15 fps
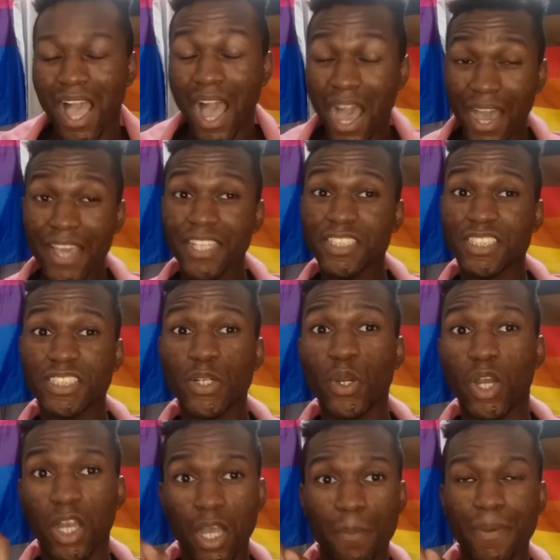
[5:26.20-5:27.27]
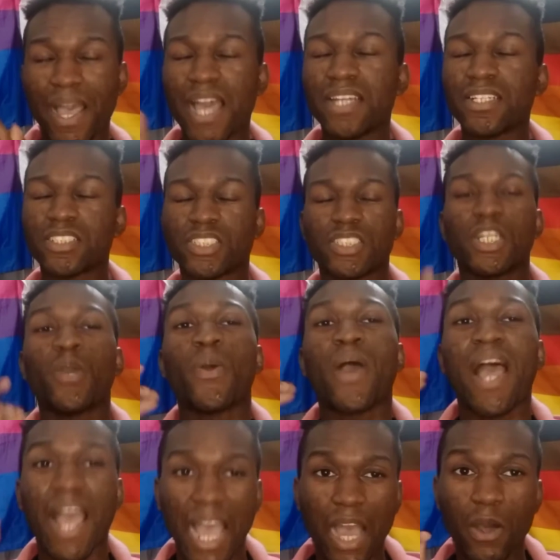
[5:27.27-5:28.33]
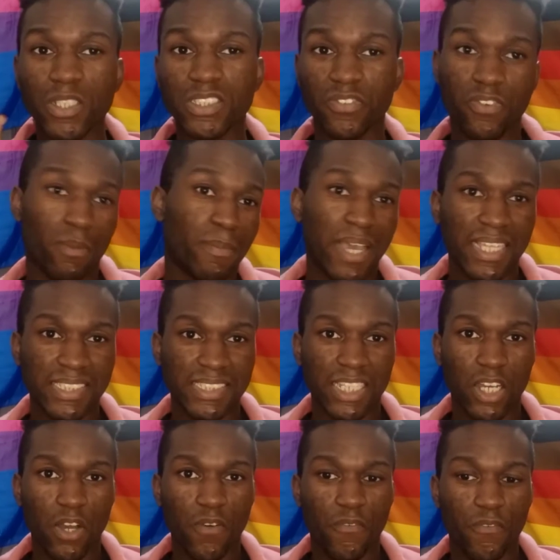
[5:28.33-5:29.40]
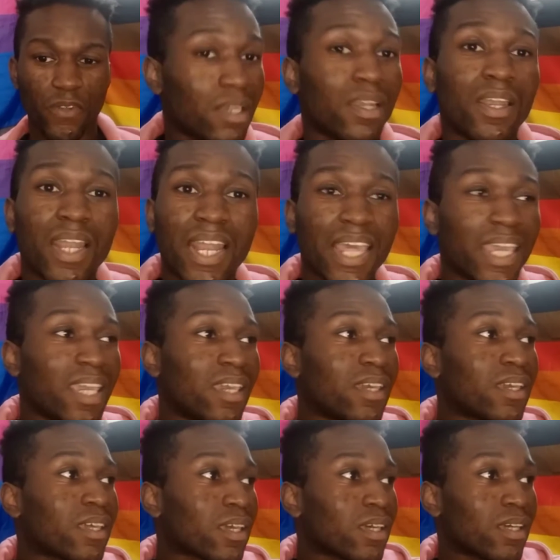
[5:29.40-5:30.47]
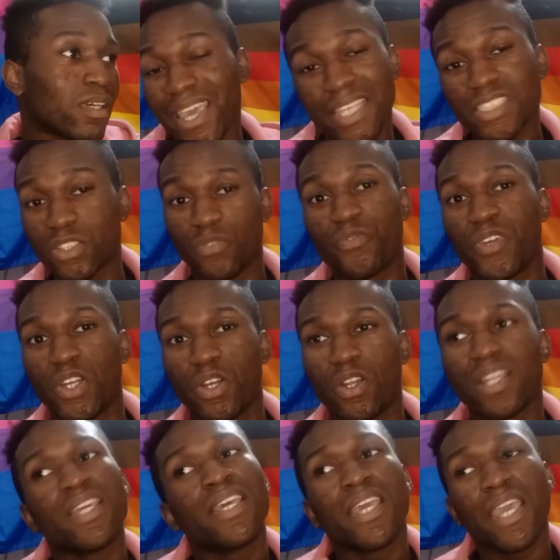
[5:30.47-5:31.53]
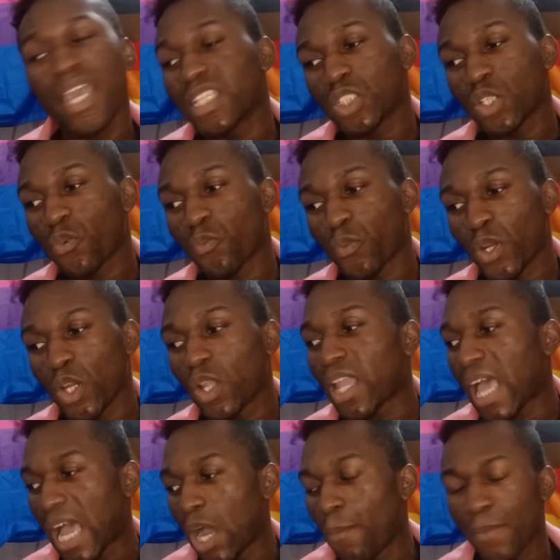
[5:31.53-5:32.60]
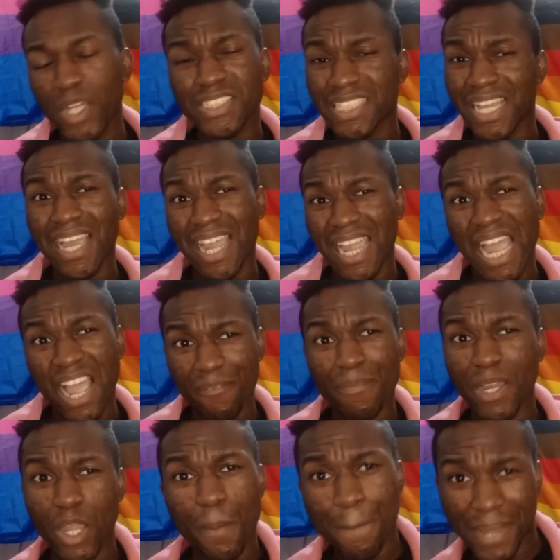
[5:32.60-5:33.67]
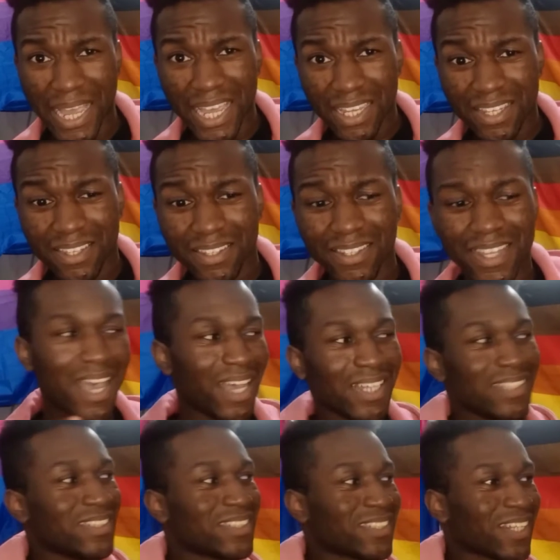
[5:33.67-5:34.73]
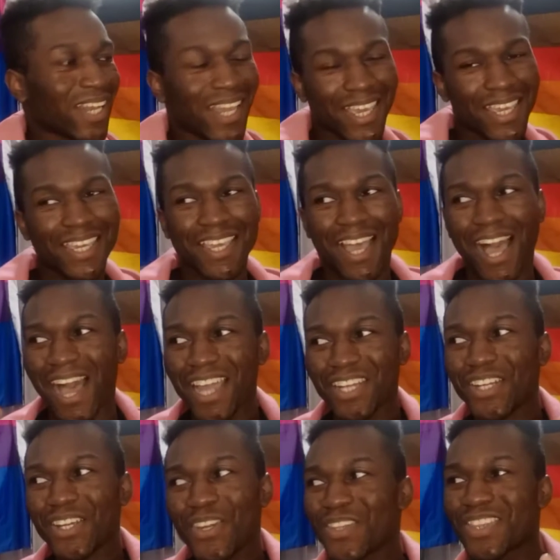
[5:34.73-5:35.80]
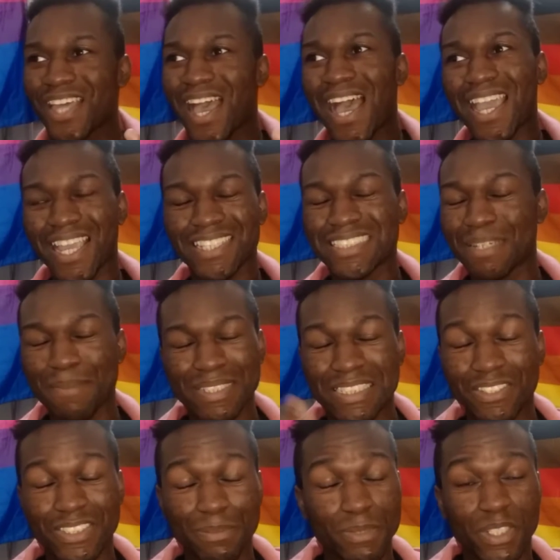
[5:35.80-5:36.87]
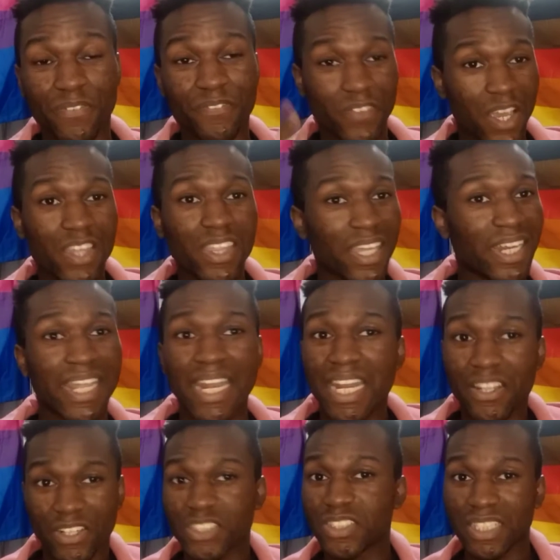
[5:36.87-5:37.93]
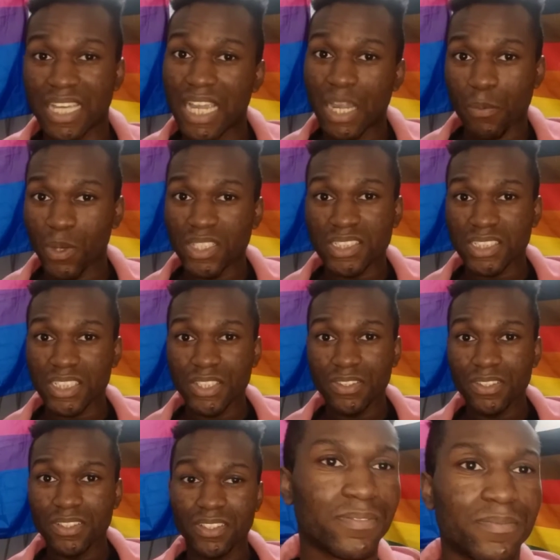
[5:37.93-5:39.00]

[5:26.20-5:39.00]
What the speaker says: I show up and show out for myself. Like, it's unreal. It's unreal how much I have my own back. And, like, I know that I can take myself so much further in any direction that I want to.